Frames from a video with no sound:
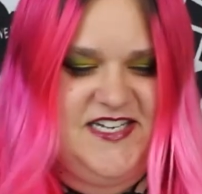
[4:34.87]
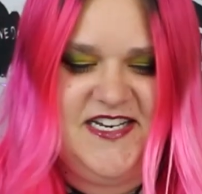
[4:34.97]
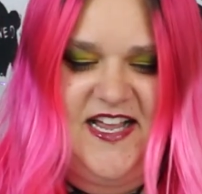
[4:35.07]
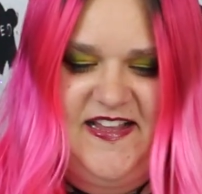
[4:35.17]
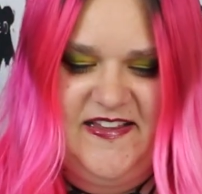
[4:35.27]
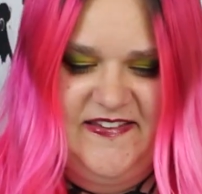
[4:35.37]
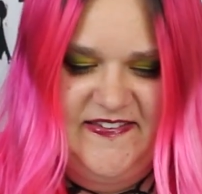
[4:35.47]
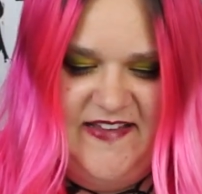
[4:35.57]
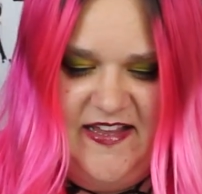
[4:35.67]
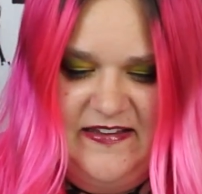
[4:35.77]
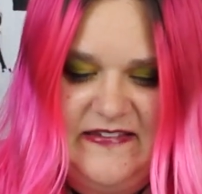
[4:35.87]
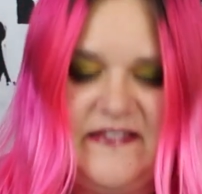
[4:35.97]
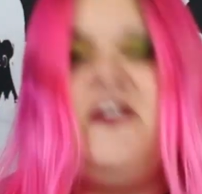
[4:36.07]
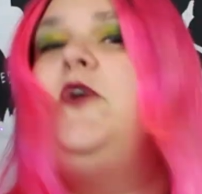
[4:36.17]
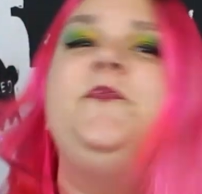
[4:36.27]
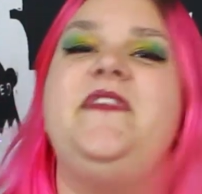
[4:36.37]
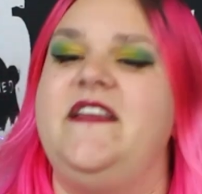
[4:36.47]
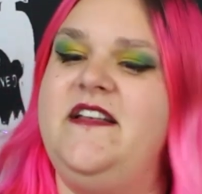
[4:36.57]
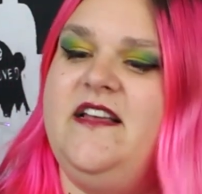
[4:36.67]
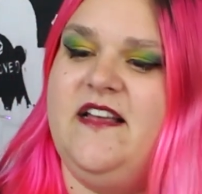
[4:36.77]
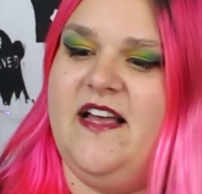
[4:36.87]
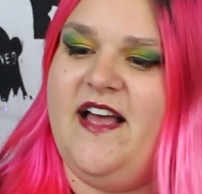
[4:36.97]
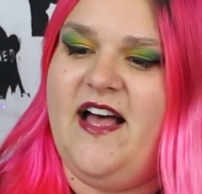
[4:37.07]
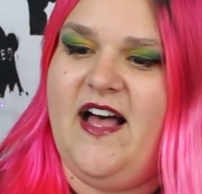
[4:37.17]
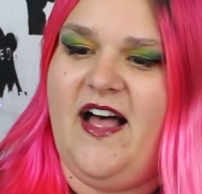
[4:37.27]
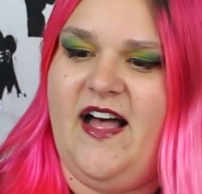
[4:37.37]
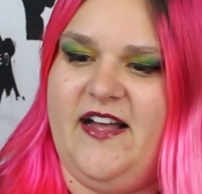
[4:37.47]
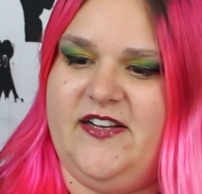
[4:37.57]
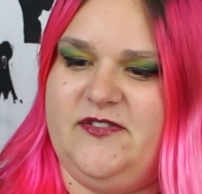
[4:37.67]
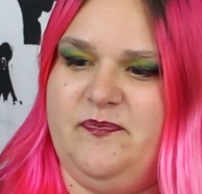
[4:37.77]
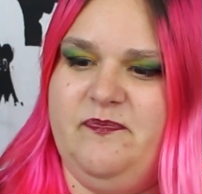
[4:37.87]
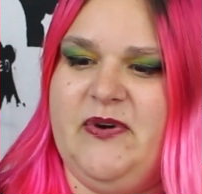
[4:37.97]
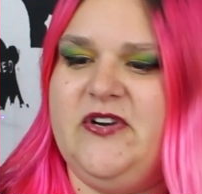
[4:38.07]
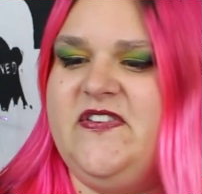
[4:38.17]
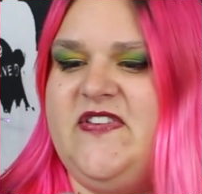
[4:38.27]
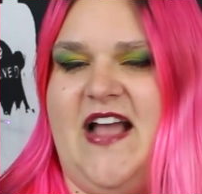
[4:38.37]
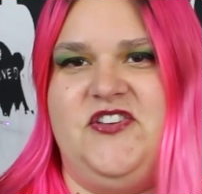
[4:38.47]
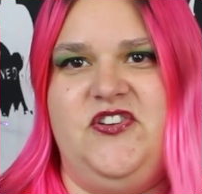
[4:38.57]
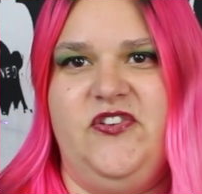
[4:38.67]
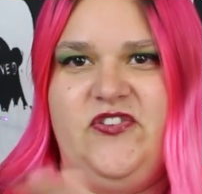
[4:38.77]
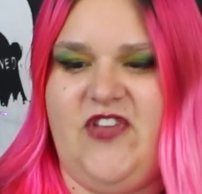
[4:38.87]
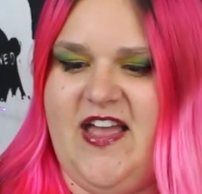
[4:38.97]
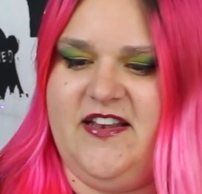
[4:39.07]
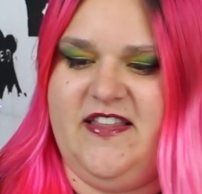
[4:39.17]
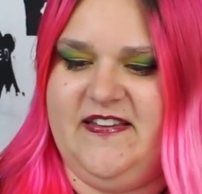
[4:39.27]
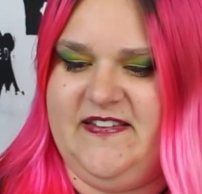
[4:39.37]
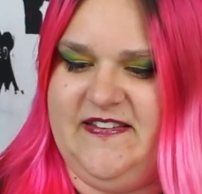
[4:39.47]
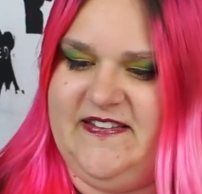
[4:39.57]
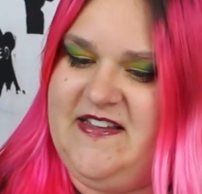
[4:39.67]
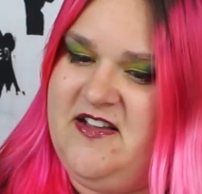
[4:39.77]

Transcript: she does sculpted uh, bird statues, and this is